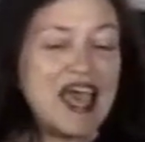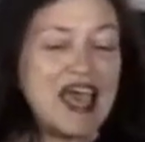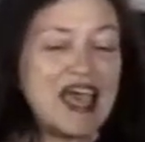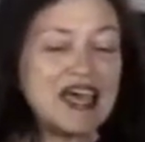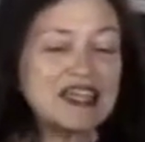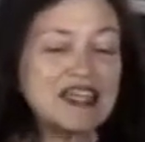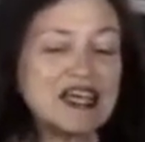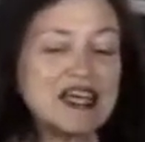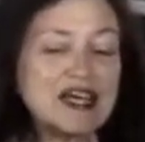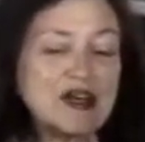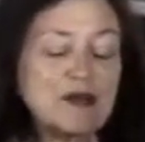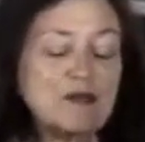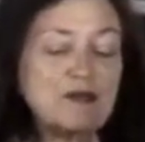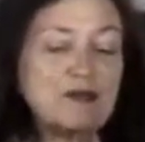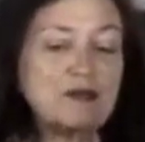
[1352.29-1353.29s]
And
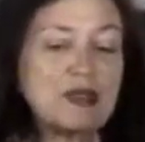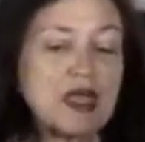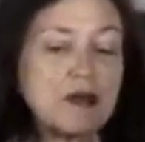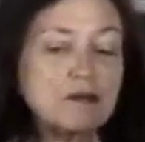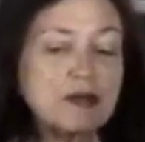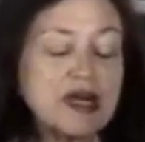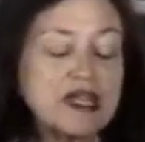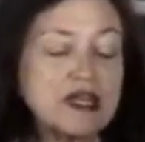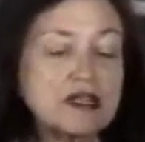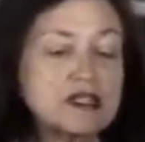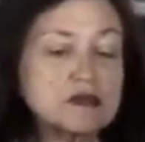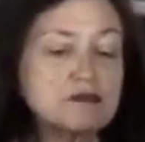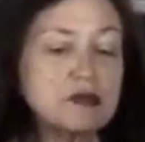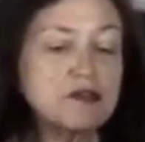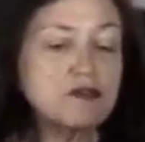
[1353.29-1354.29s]
um, but
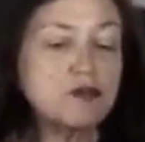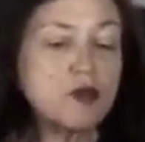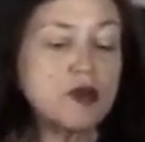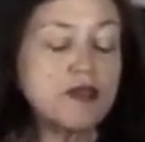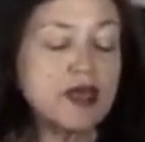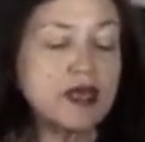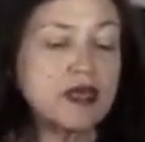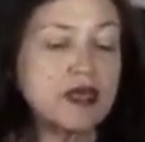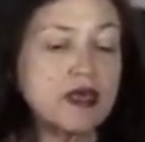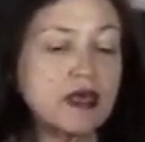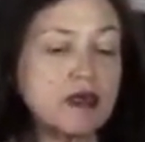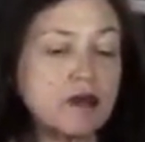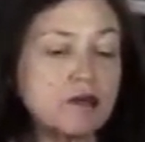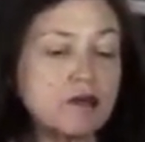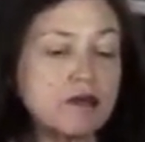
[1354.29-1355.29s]
before they
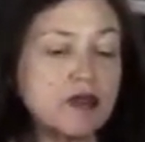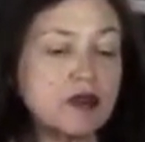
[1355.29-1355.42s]
came,